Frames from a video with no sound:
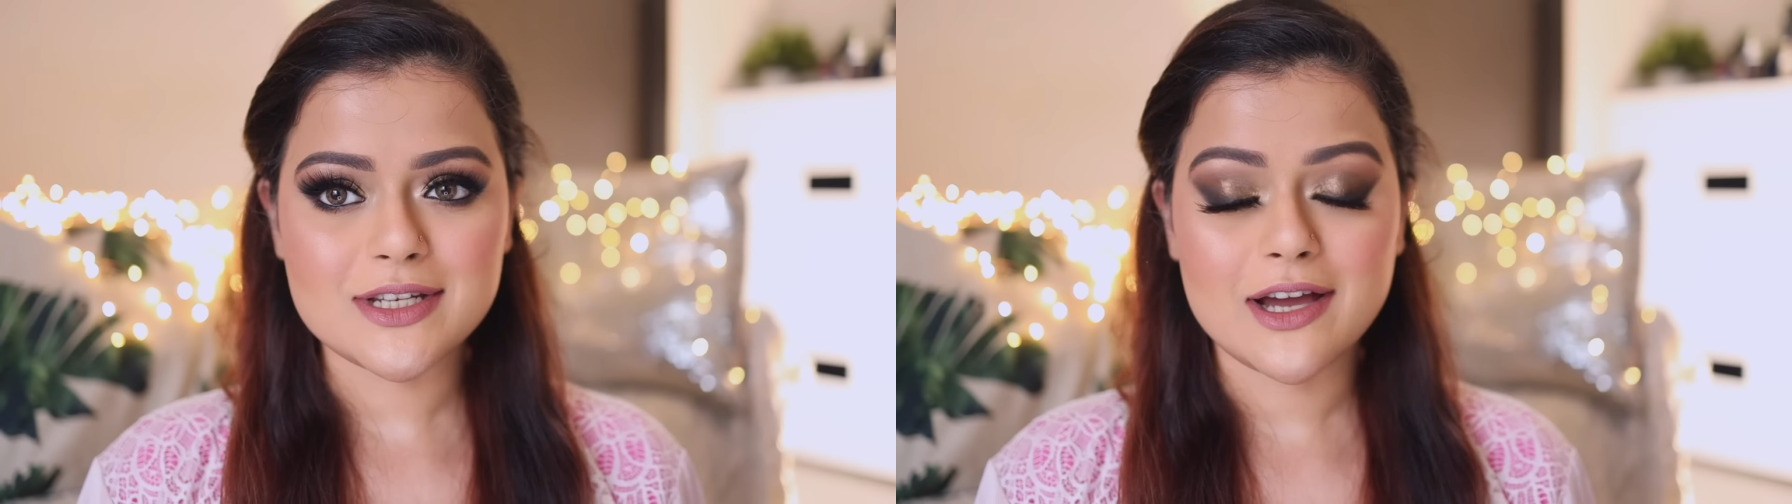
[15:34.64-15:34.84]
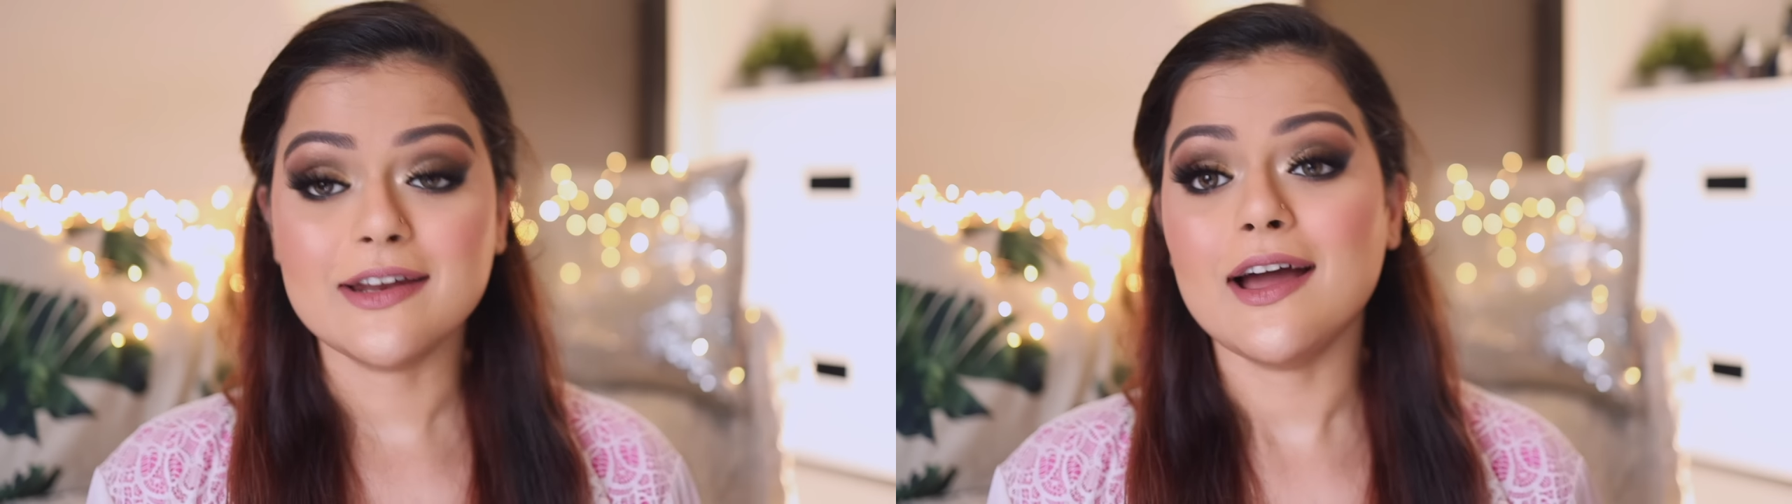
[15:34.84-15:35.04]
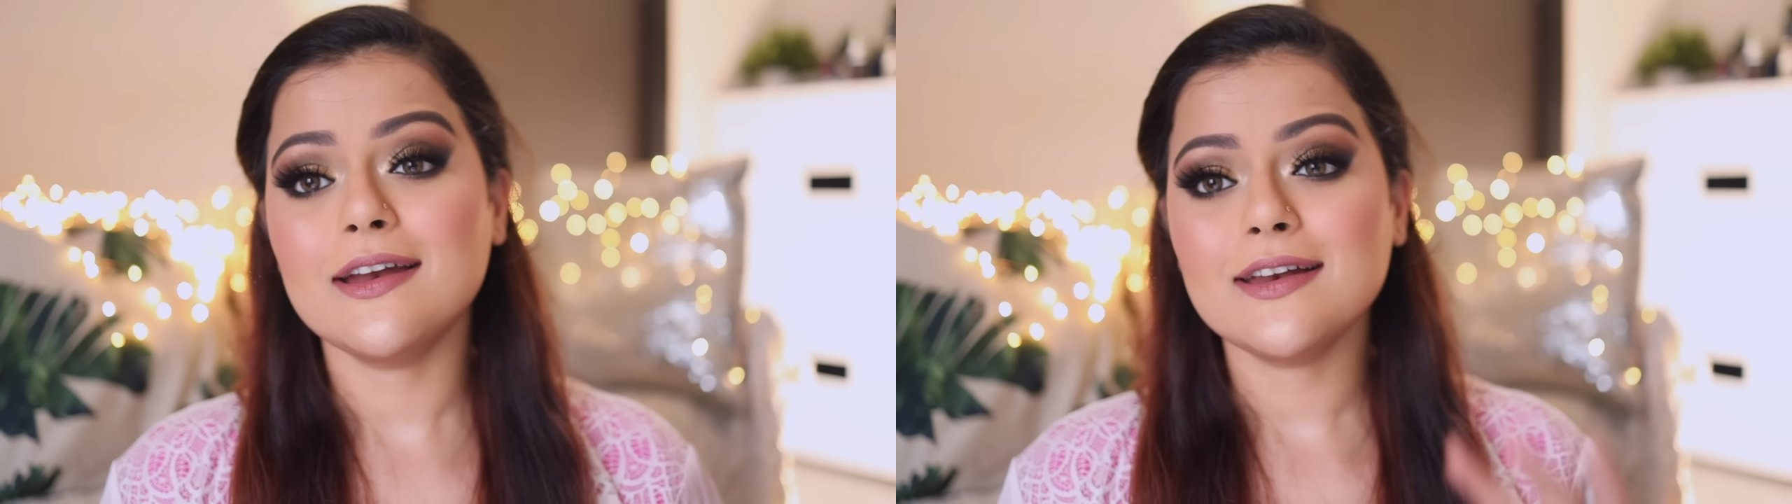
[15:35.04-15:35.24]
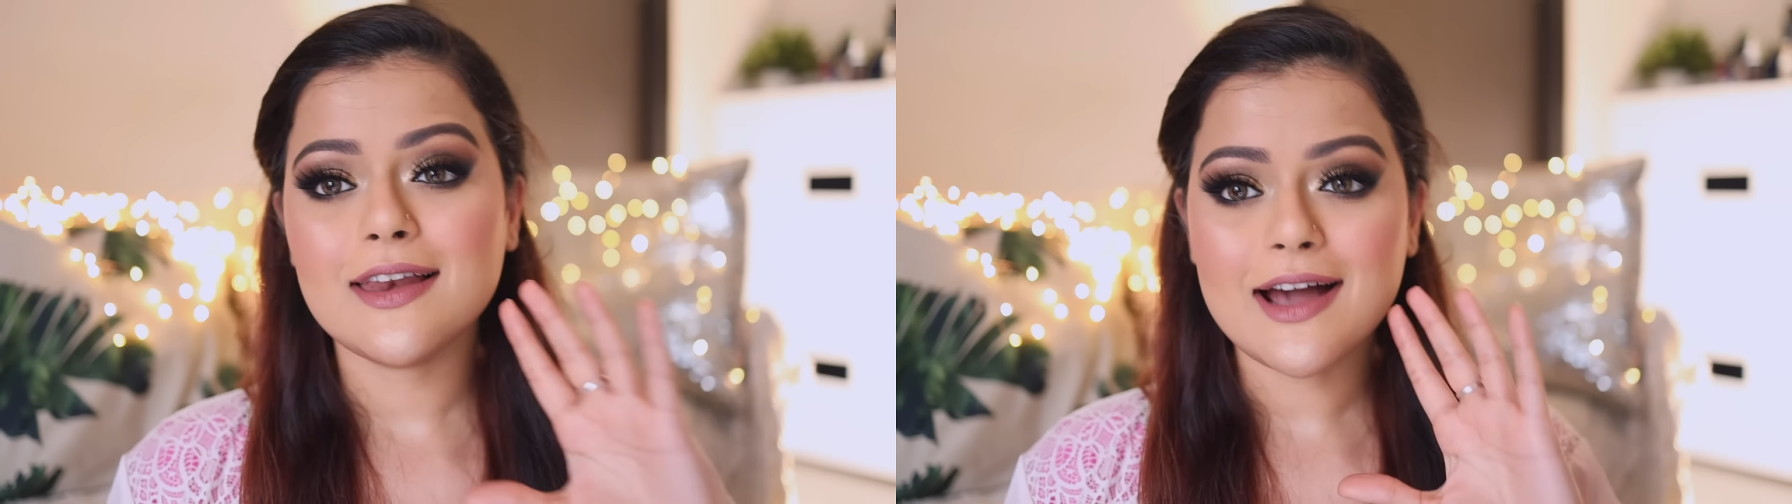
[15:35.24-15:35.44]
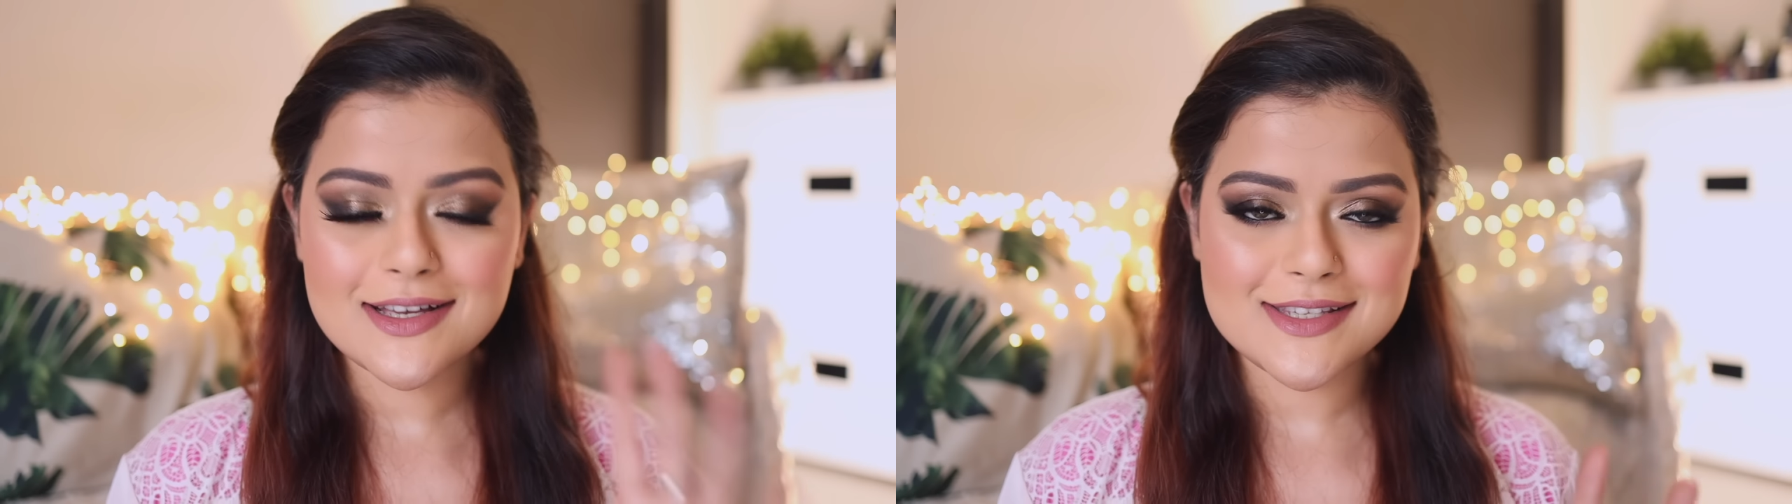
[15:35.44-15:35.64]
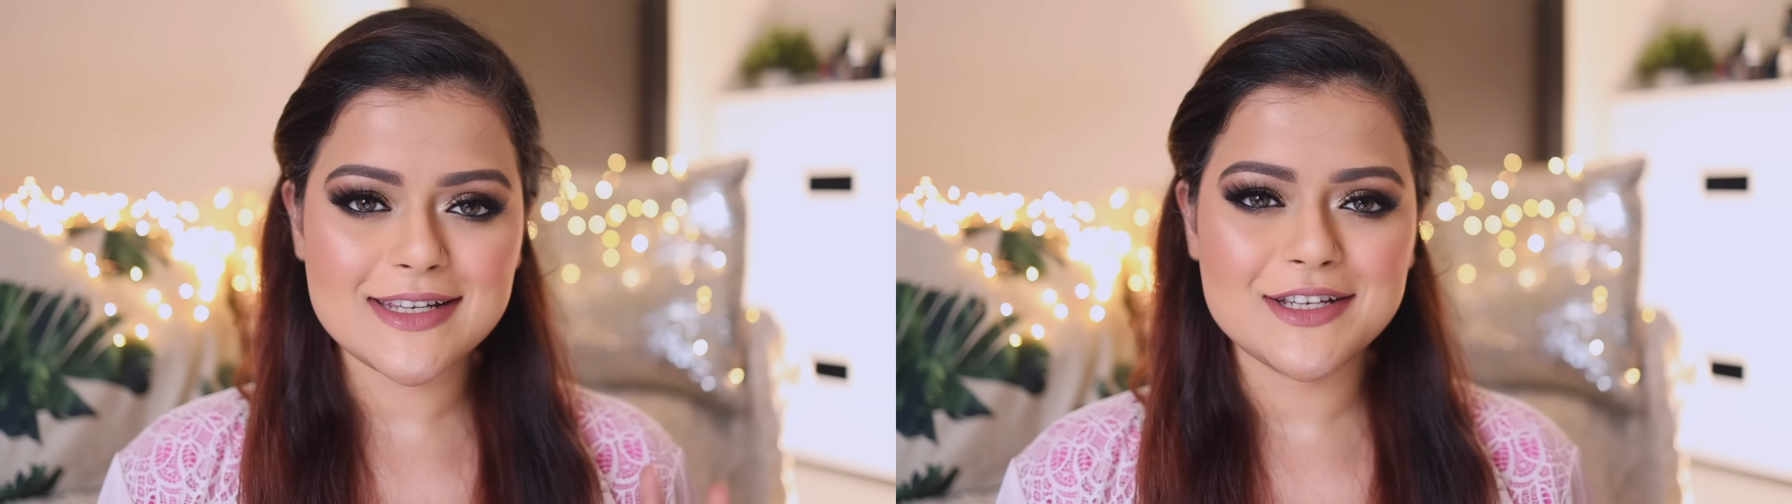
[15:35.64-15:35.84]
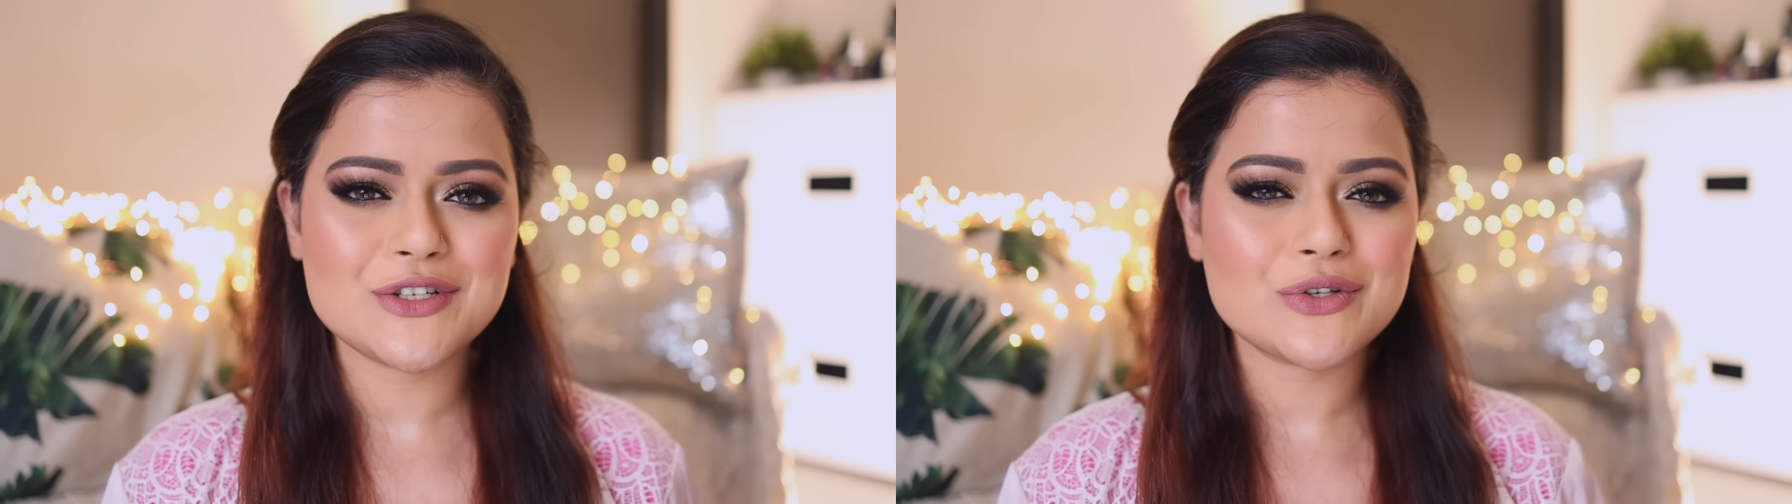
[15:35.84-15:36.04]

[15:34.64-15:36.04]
Done. And lastly,